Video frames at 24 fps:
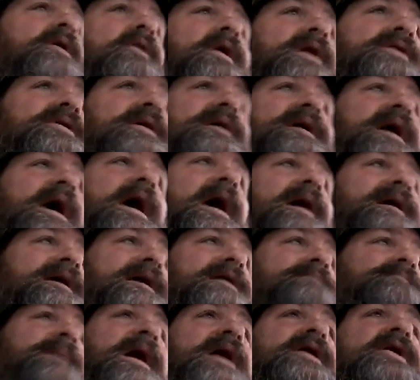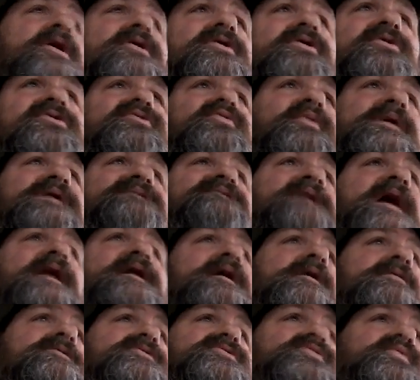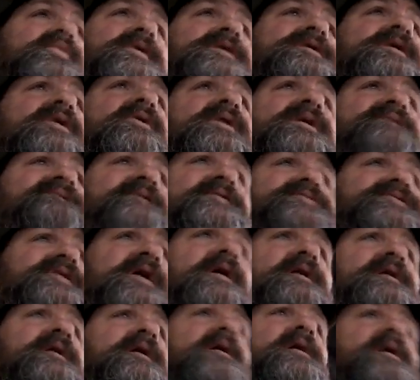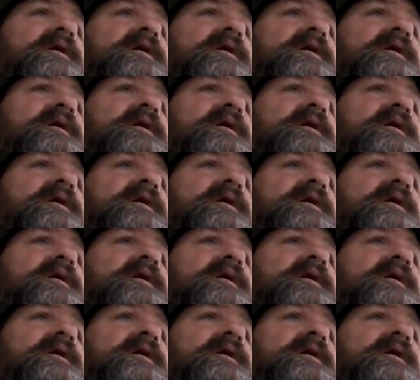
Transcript: you know I, I get about $125 a window if it's a